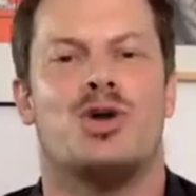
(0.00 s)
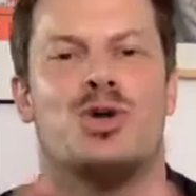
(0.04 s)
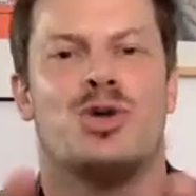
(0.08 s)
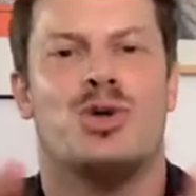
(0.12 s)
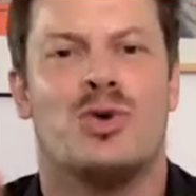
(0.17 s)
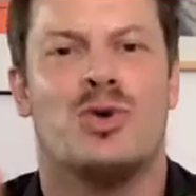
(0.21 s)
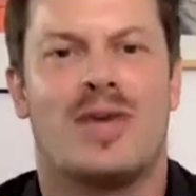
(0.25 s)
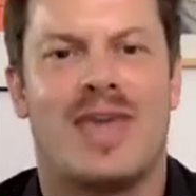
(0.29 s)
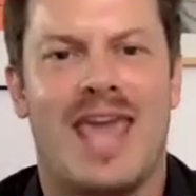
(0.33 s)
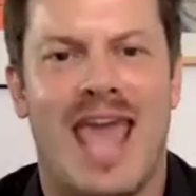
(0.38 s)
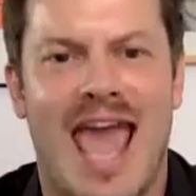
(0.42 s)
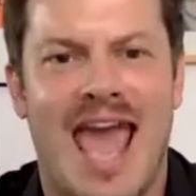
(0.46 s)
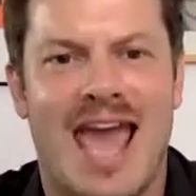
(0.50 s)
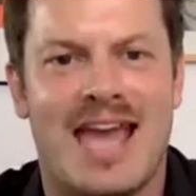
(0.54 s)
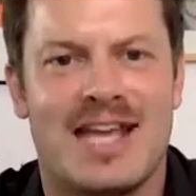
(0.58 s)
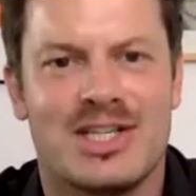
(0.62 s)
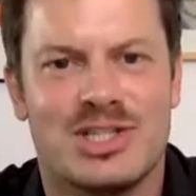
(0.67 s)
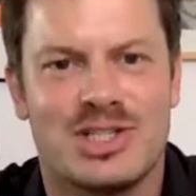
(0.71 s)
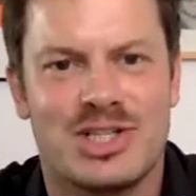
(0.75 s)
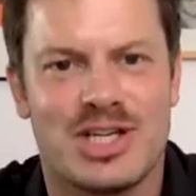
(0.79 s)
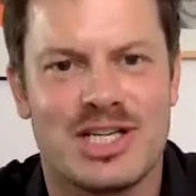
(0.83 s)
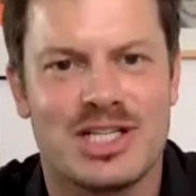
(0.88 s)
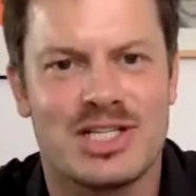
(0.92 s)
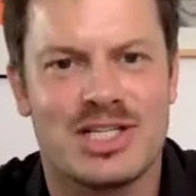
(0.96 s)
you
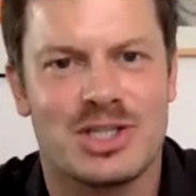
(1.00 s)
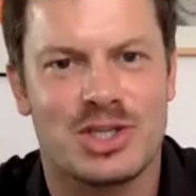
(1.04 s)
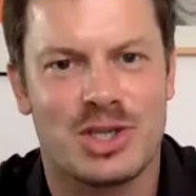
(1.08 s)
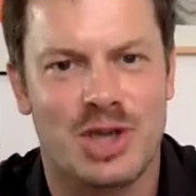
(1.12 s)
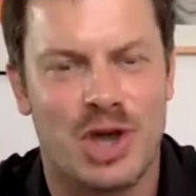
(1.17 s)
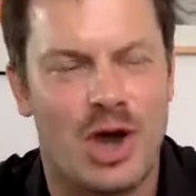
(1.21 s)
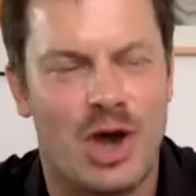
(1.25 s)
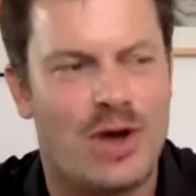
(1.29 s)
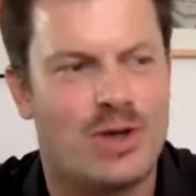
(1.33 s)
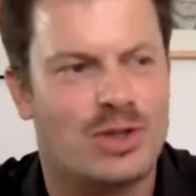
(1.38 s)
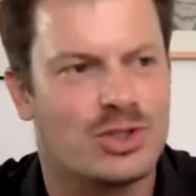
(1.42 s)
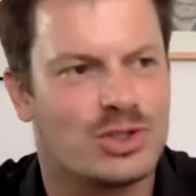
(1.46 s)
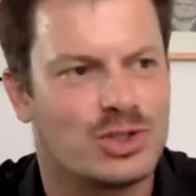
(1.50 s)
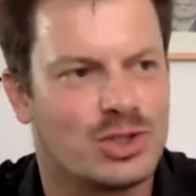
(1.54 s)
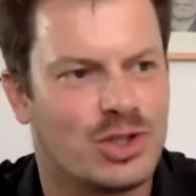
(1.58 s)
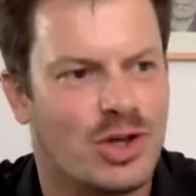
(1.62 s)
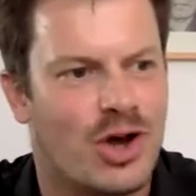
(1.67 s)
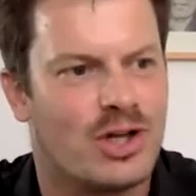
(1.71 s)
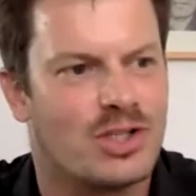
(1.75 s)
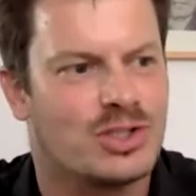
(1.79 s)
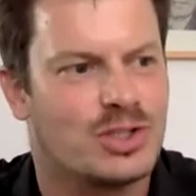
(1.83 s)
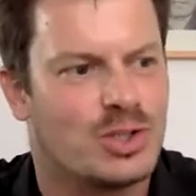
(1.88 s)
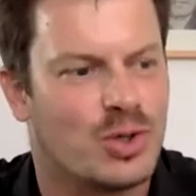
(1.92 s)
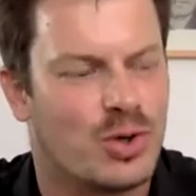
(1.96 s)
can just go
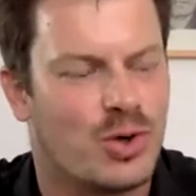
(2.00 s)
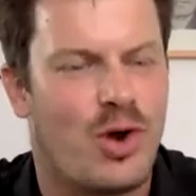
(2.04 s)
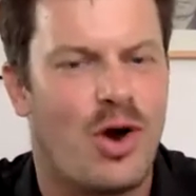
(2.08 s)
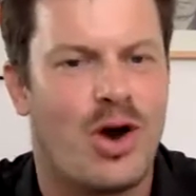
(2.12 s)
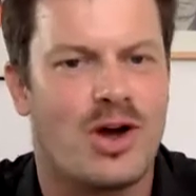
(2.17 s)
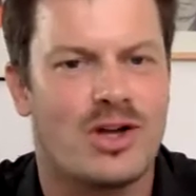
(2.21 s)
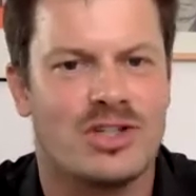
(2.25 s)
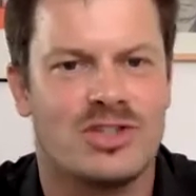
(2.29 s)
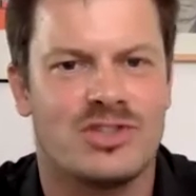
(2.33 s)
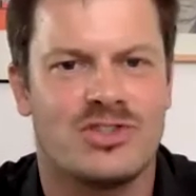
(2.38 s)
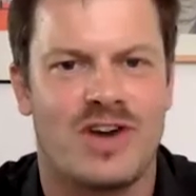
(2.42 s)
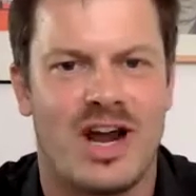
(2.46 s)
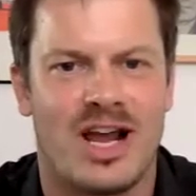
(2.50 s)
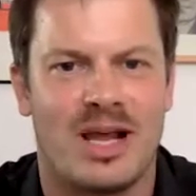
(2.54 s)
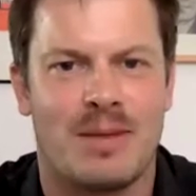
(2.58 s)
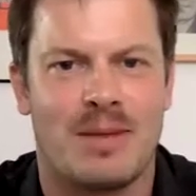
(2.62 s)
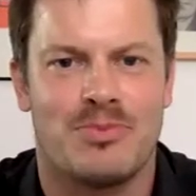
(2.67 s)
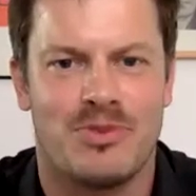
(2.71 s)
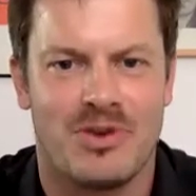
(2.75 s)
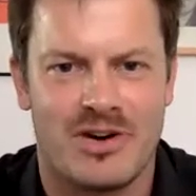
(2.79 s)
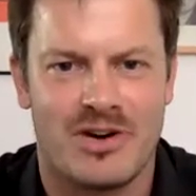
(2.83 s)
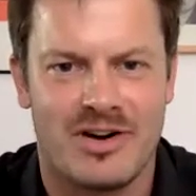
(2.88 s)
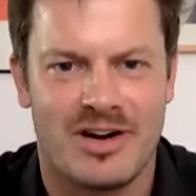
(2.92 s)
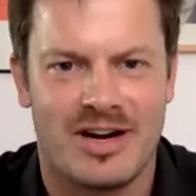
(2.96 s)
start your contract
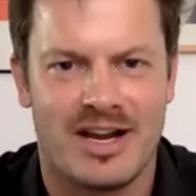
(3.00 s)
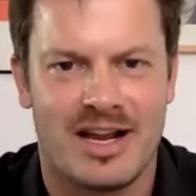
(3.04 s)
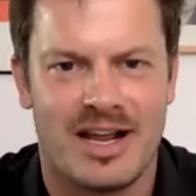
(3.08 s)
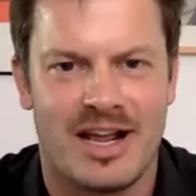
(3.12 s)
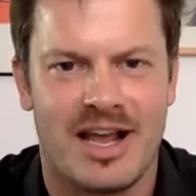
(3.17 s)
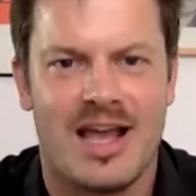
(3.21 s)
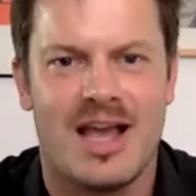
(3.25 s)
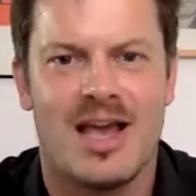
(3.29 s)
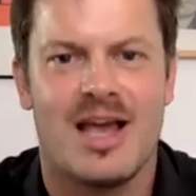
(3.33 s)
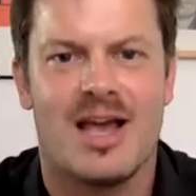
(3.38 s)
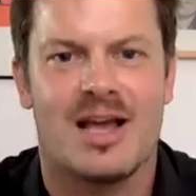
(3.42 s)
brewing